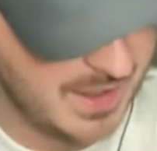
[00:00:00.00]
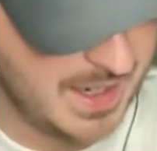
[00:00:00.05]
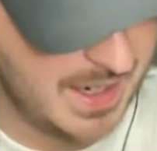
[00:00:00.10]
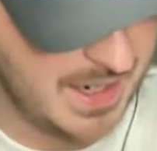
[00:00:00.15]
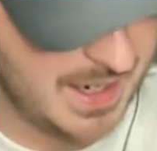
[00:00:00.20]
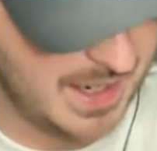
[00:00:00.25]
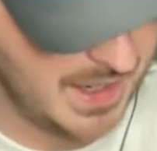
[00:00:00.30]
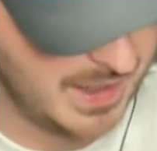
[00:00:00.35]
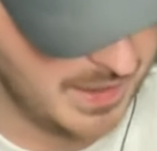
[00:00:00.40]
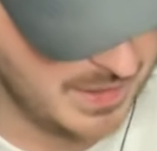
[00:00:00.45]

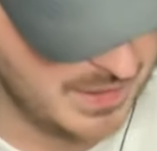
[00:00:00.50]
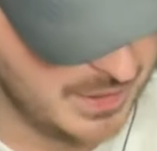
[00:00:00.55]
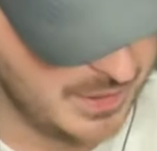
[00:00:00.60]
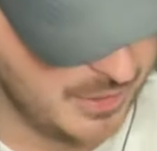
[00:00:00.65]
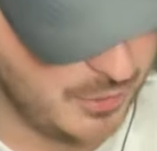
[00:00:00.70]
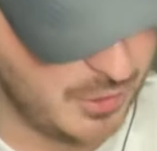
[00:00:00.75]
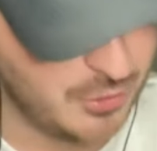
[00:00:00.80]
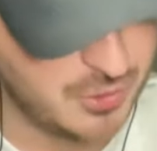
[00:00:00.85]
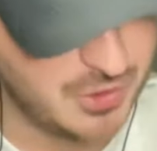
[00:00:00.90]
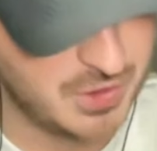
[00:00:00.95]

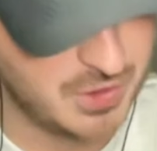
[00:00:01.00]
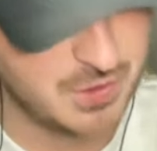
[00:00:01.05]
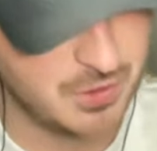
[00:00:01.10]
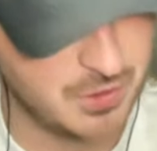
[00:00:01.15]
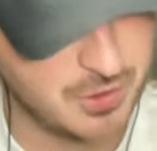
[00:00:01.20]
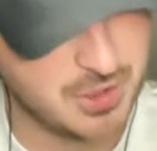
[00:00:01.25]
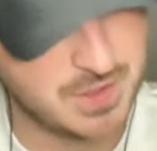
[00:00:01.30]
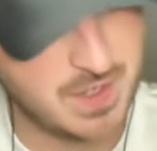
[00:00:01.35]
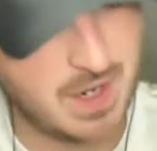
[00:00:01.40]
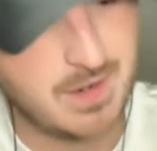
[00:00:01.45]
Coaching
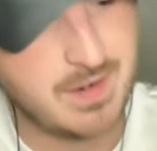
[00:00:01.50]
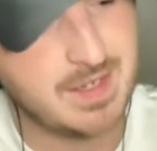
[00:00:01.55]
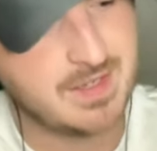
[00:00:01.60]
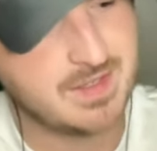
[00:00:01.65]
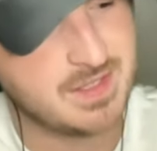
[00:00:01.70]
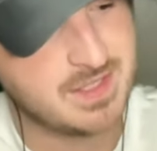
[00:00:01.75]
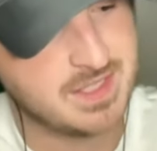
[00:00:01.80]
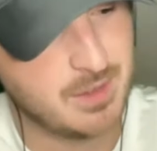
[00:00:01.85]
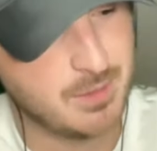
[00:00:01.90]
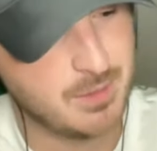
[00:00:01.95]
searches aren't
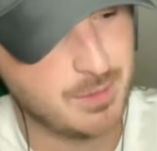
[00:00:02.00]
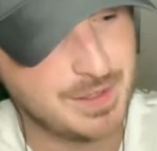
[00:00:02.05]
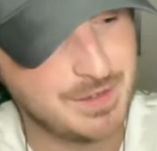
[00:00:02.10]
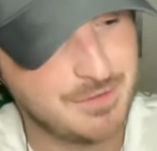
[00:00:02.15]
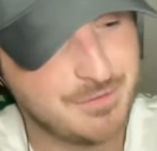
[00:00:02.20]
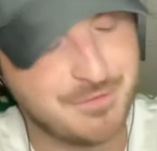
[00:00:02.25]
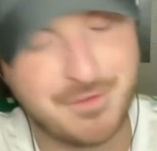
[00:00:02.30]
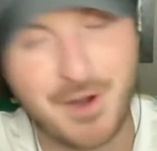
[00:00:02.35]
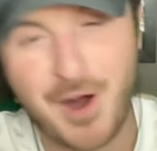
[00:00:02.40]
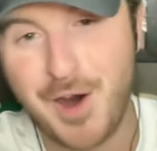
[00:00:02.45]
necessarily
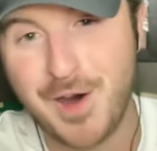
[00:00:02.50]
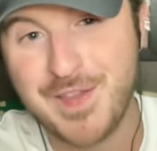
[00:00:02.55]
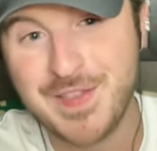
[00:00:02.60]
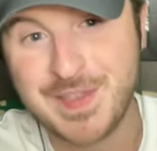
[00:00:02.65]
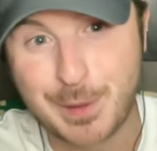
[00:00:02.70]
fun.